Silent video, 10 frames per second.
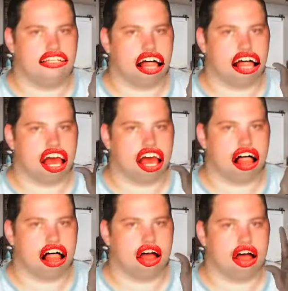be
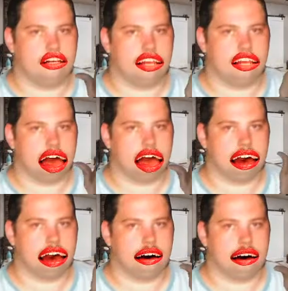fucking
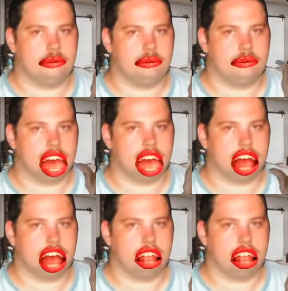crying about that if I